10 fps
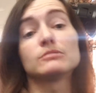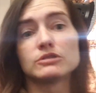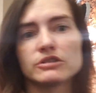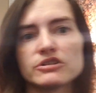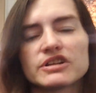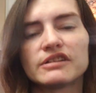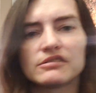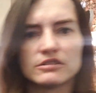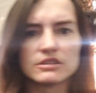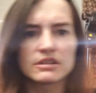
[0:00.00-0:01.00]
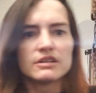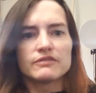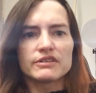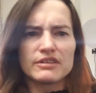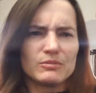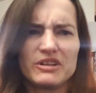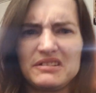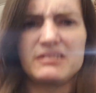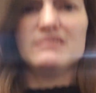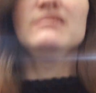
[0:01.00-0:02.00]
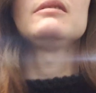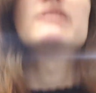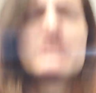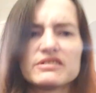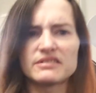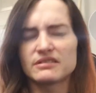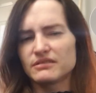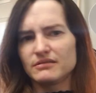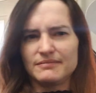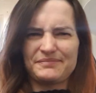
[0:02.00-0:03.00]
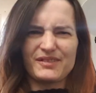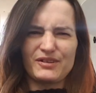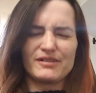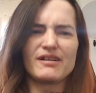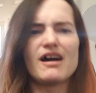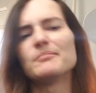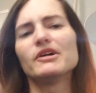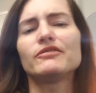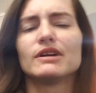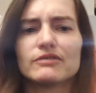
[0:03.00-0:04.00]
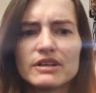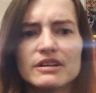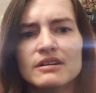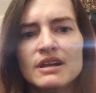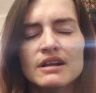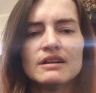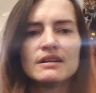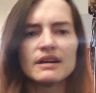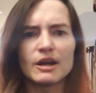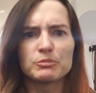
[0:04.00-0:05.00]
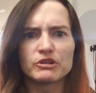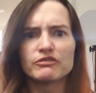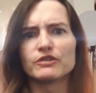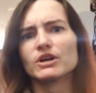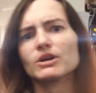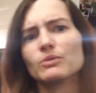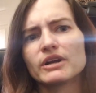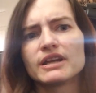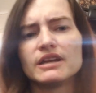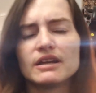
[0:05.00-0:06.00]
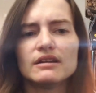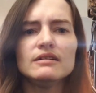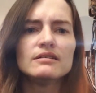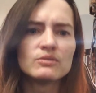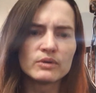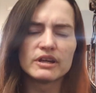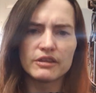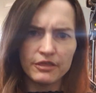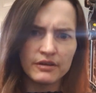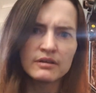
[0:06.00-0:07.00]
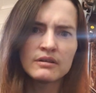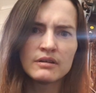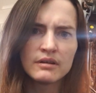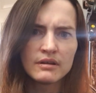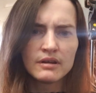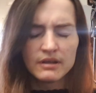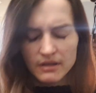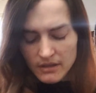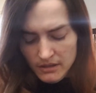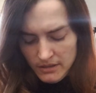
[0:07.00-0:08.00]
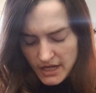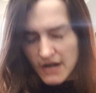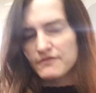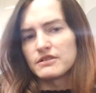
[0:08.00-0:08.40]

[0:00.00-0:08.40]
crochets look for some reason. They're not my favorite. I prefer working with half